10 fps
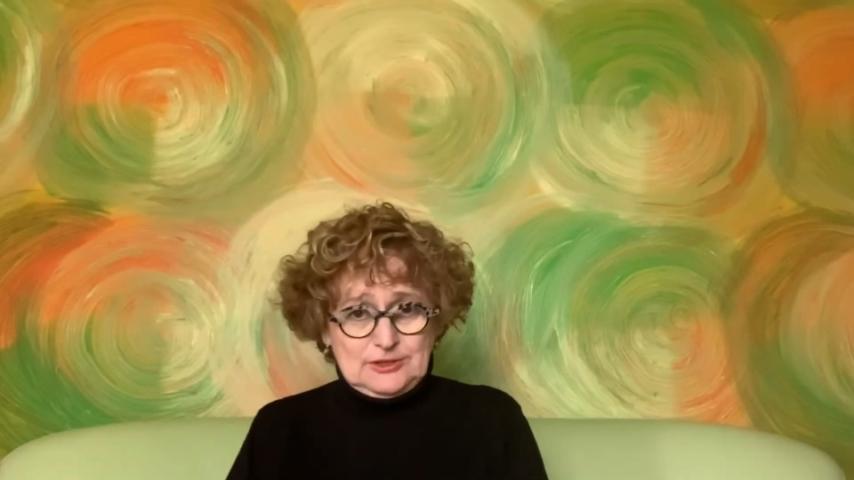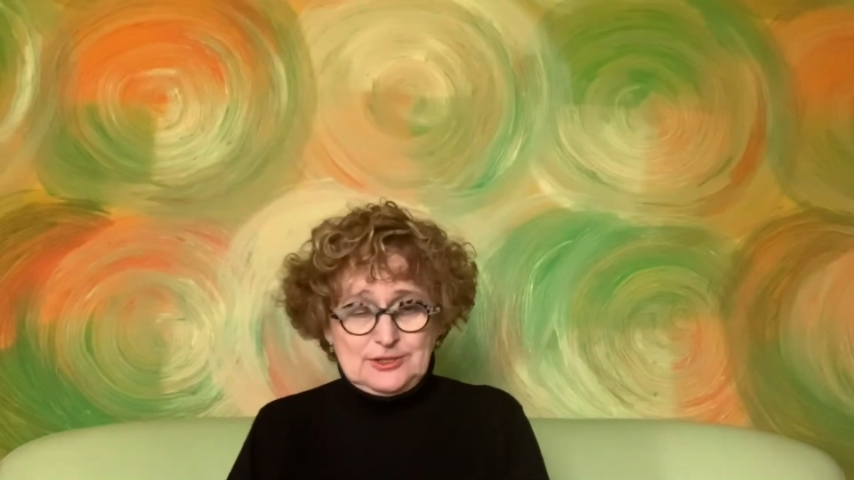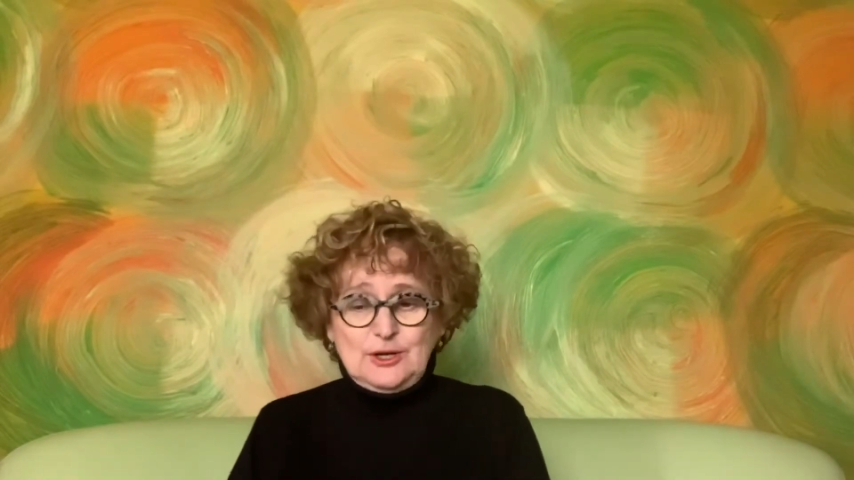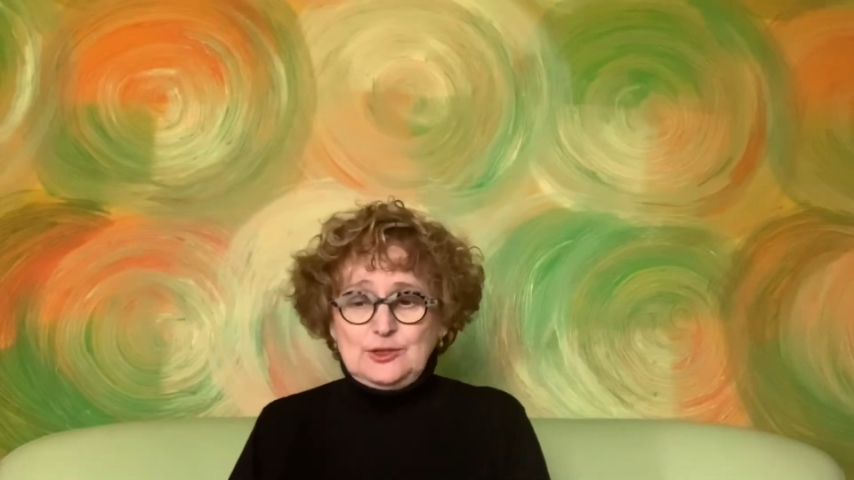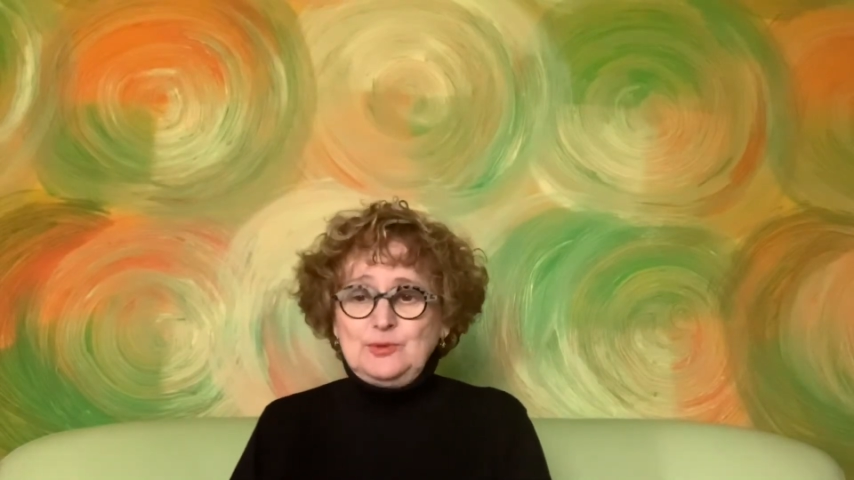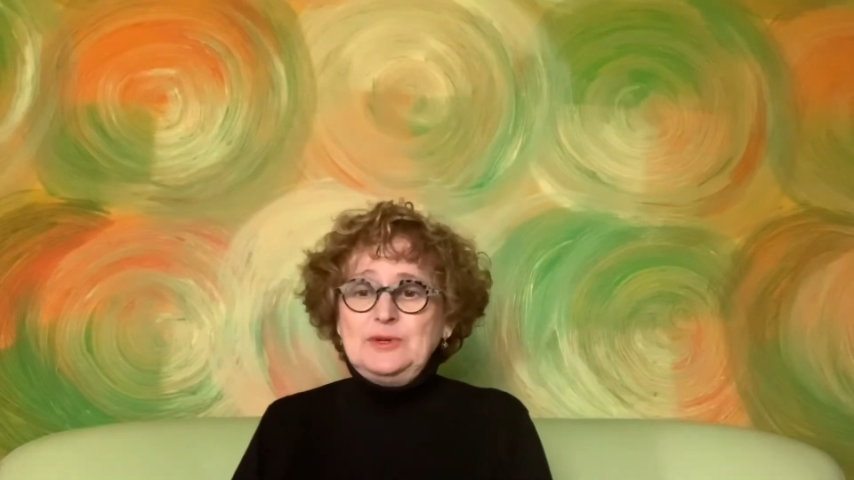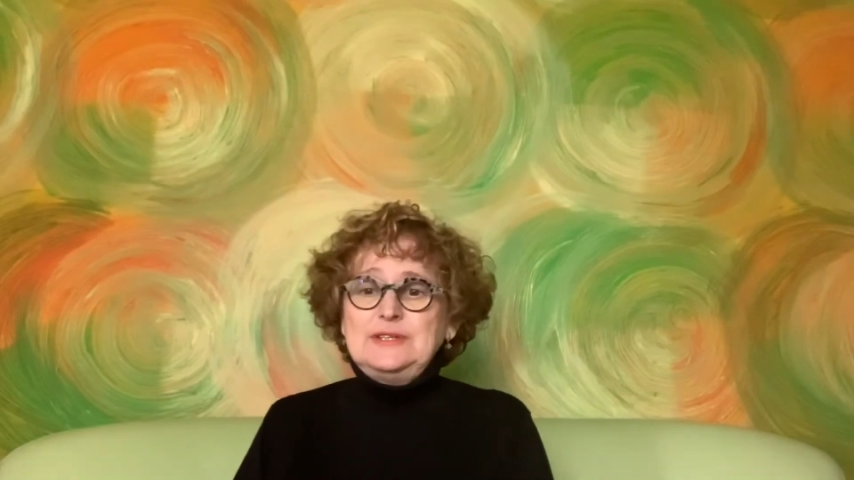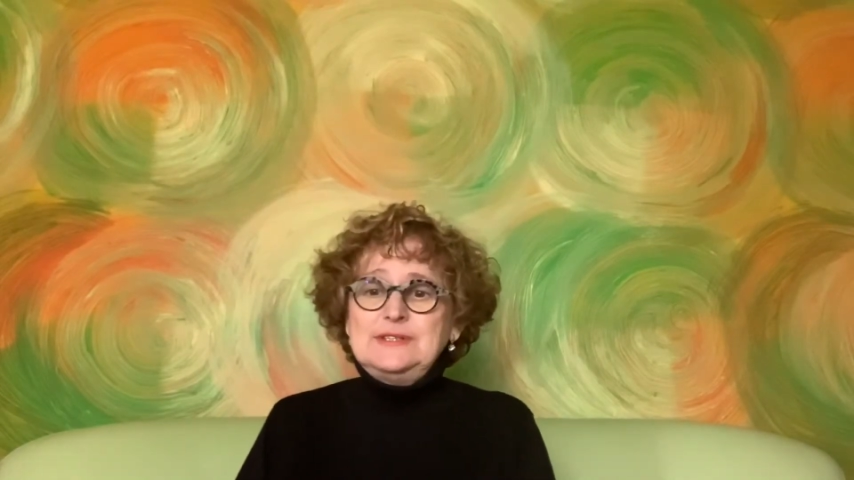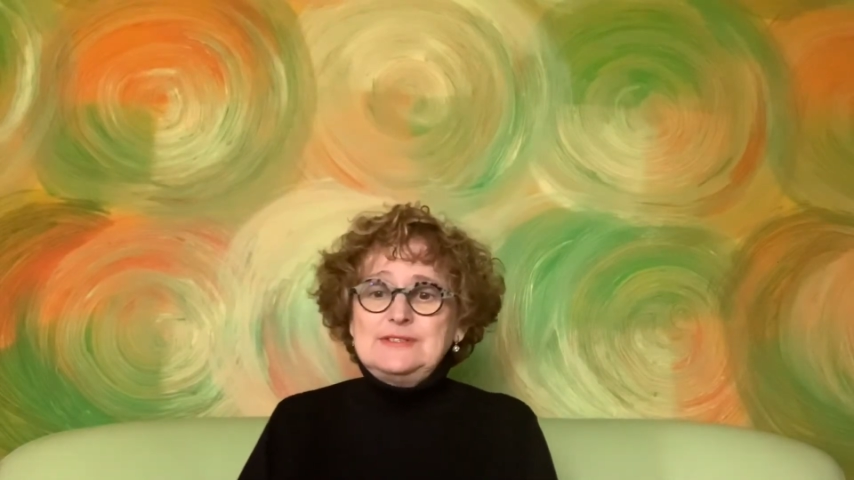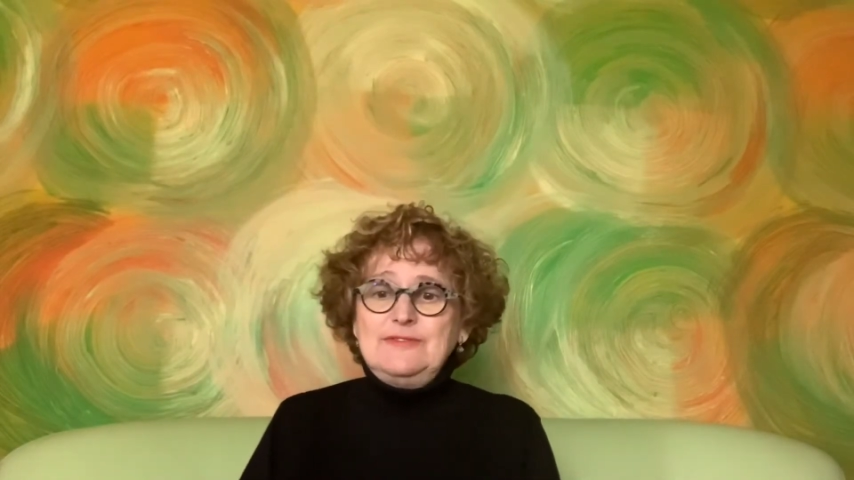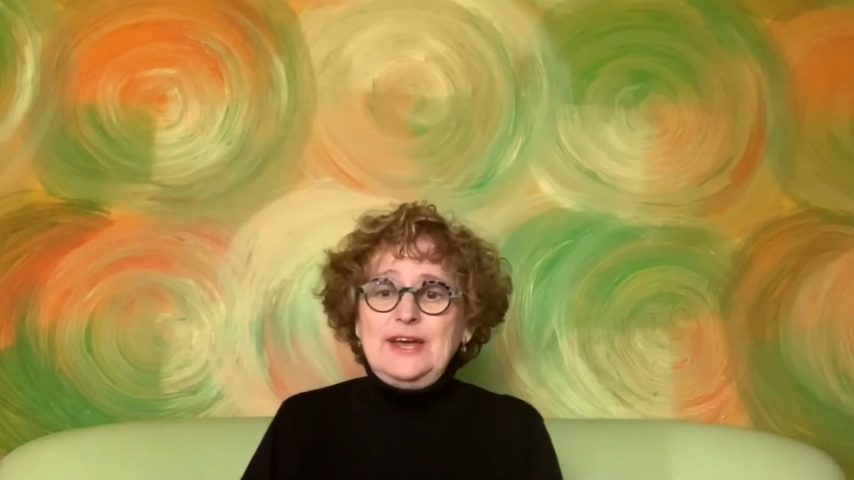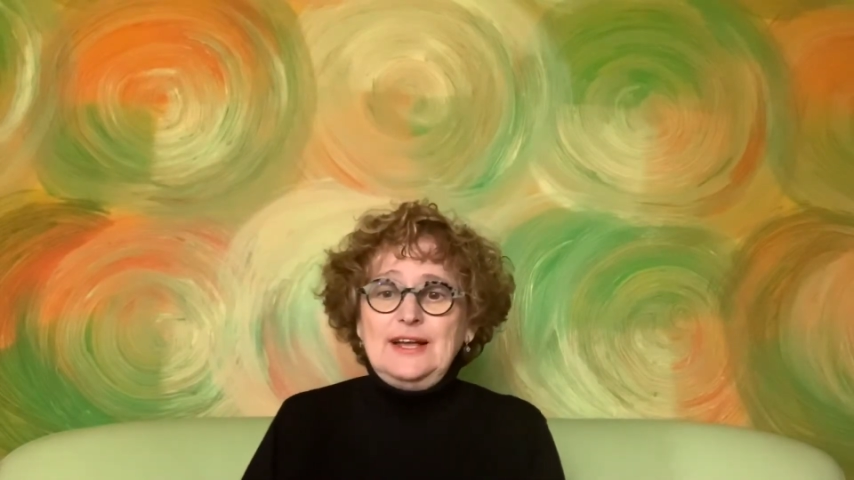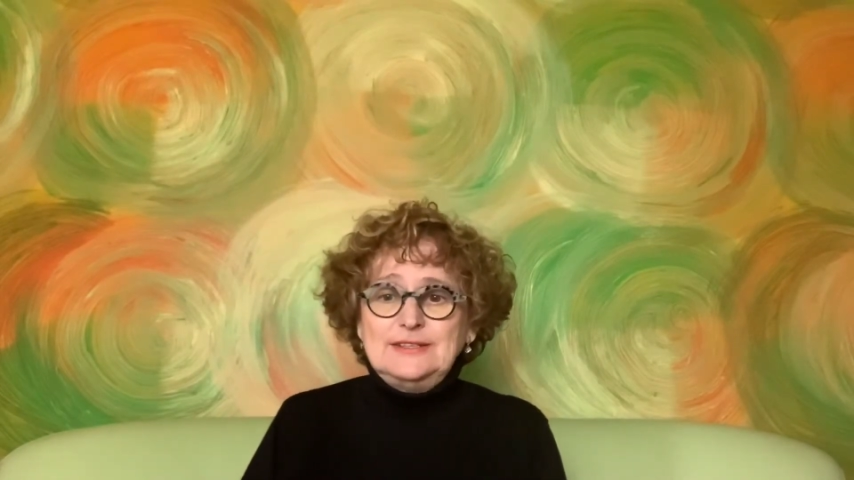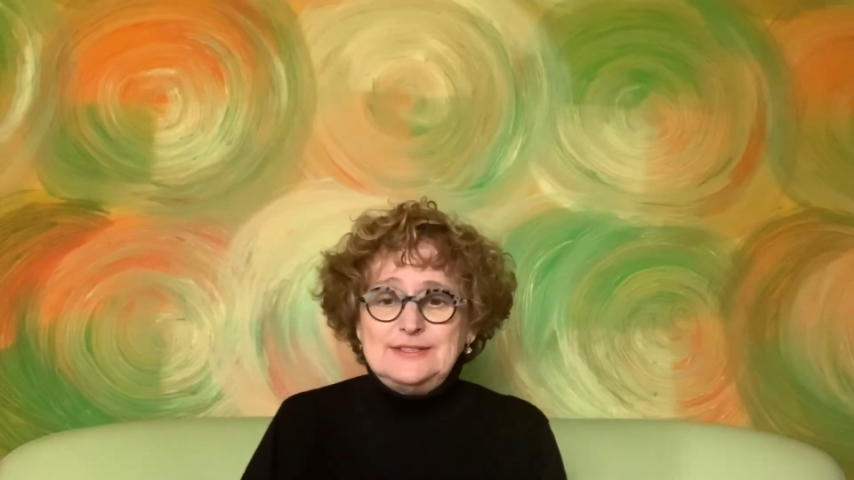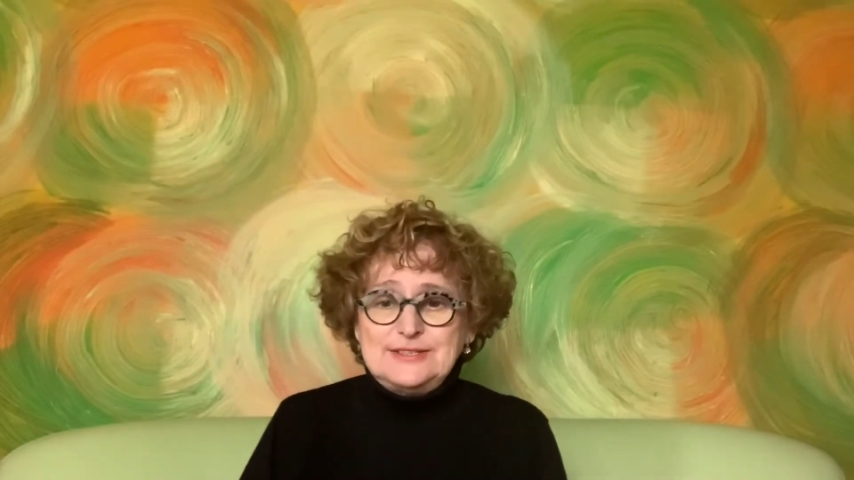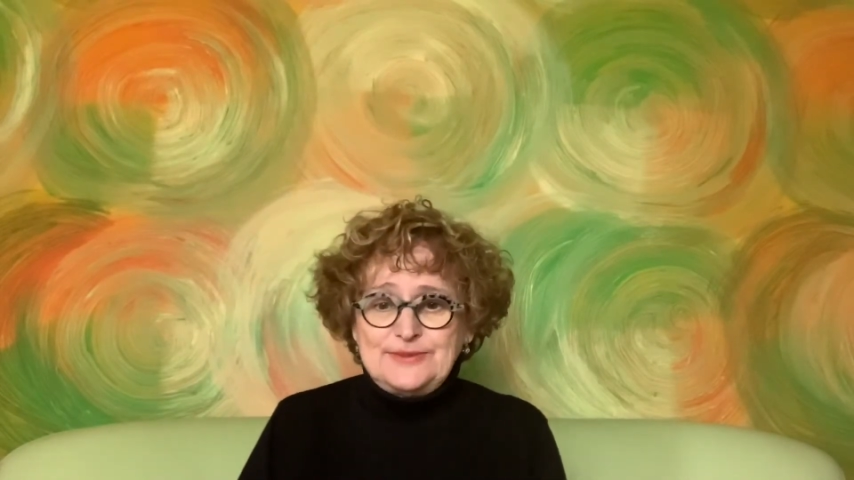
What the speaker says: document is valid.